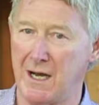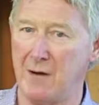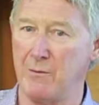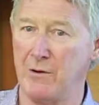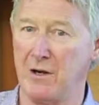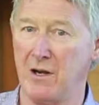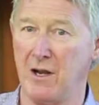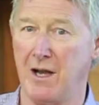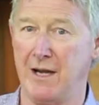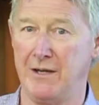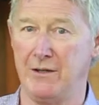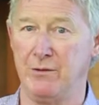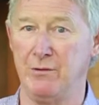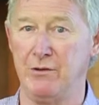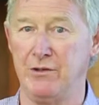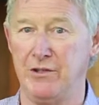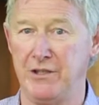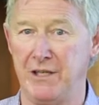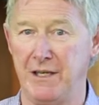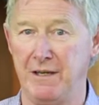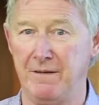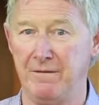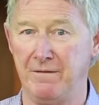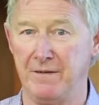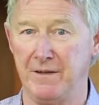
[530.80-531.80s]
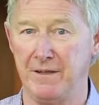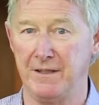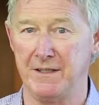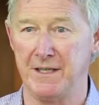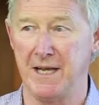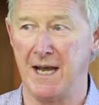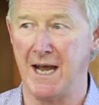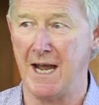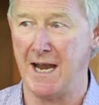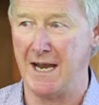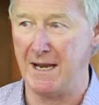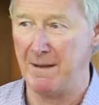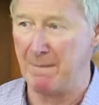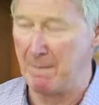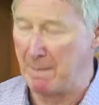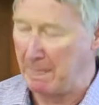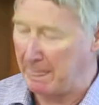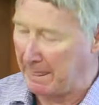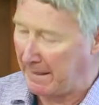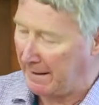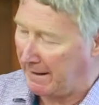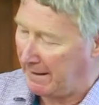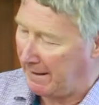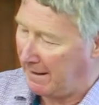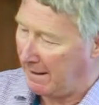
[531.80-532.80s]
would like to achieve for the day.
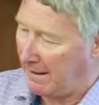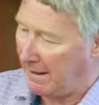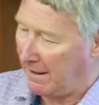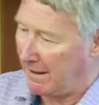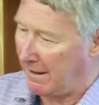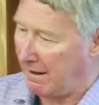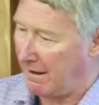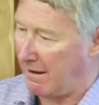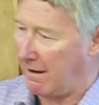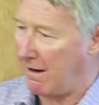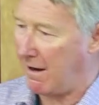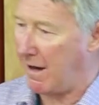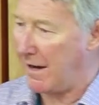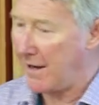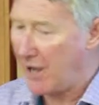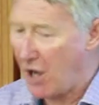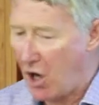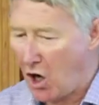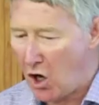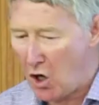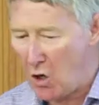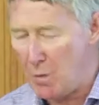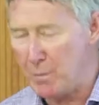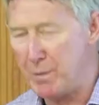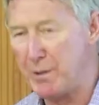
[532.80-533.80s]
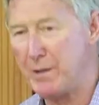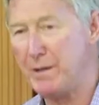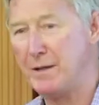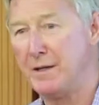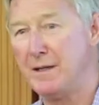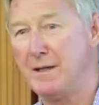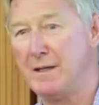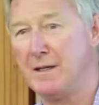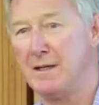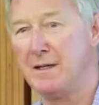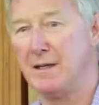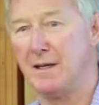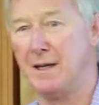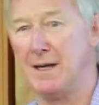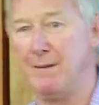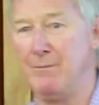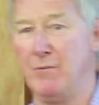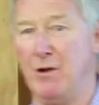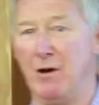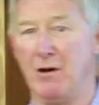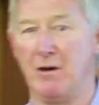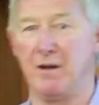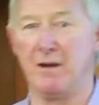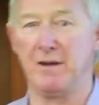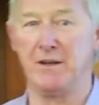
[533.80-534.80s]
I hope I'm
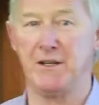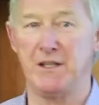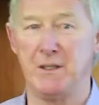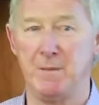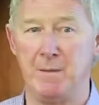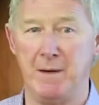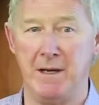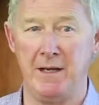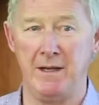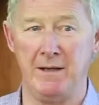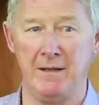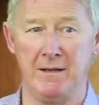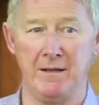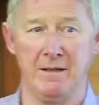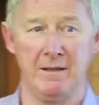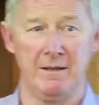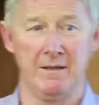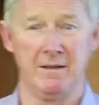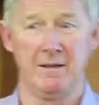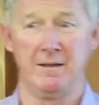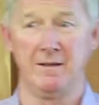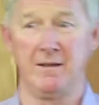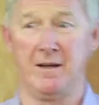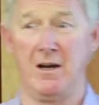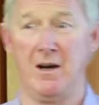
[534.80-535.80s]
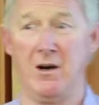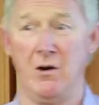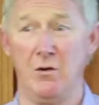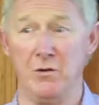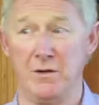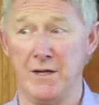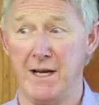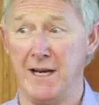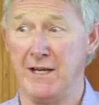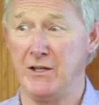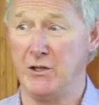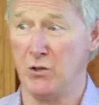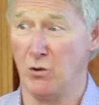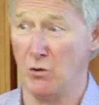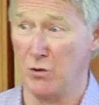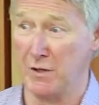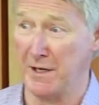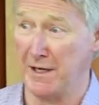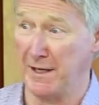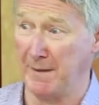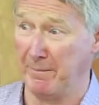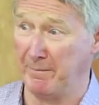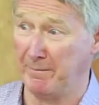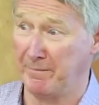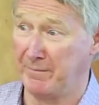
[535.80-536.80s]
not going to spend the whole day
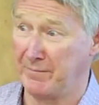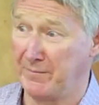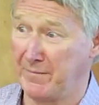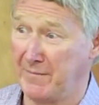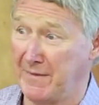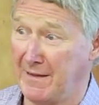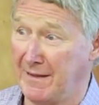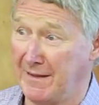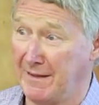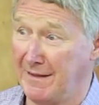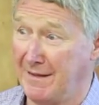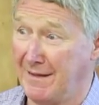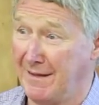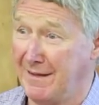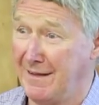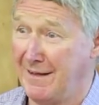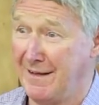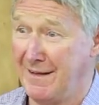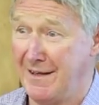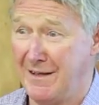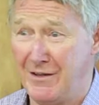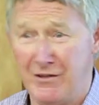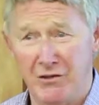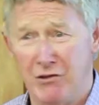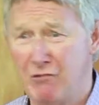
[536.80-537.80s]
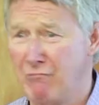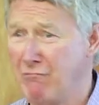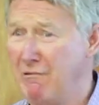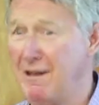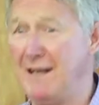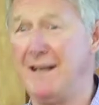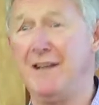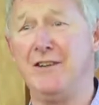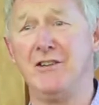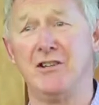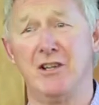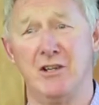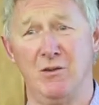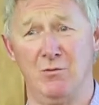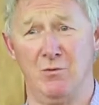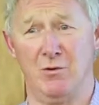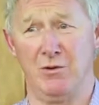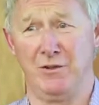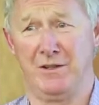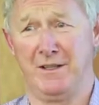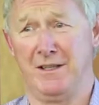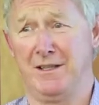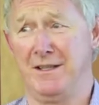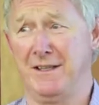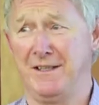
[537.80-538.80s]
talking you really don't
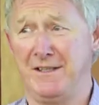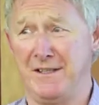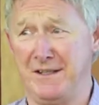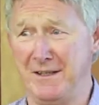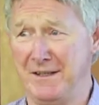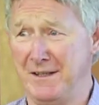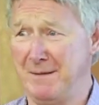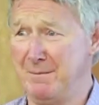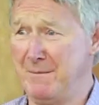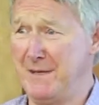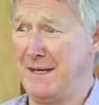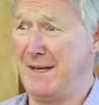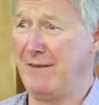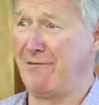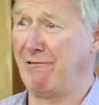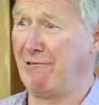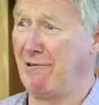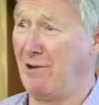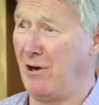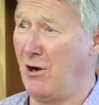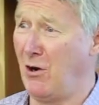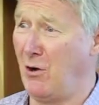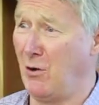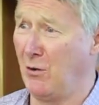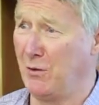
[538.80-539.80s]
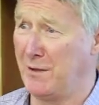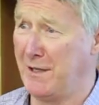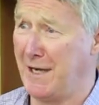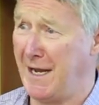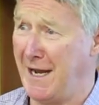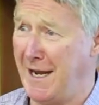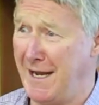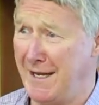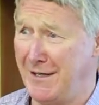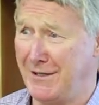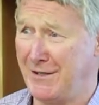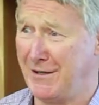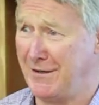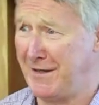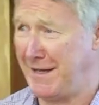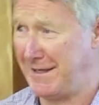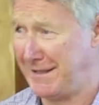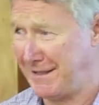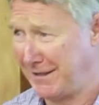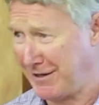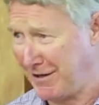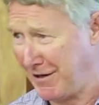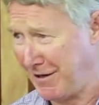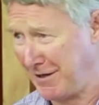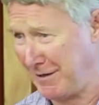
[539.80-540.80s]
want to listen to me for a whole day. So
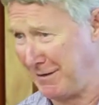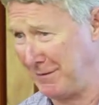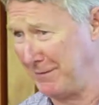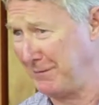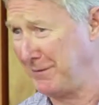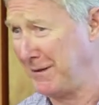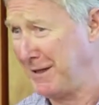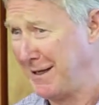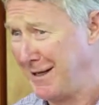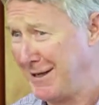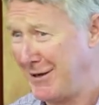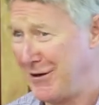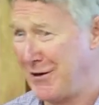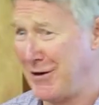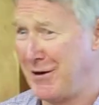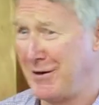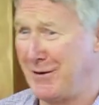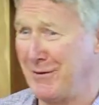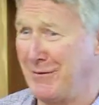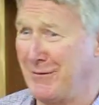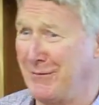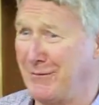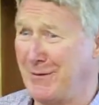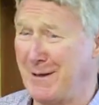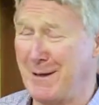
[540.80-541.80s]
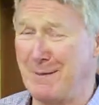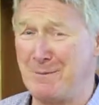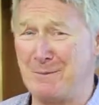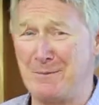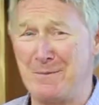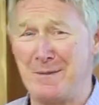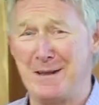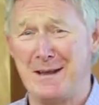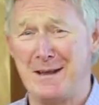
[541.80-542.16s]
that's a kind of kind of um,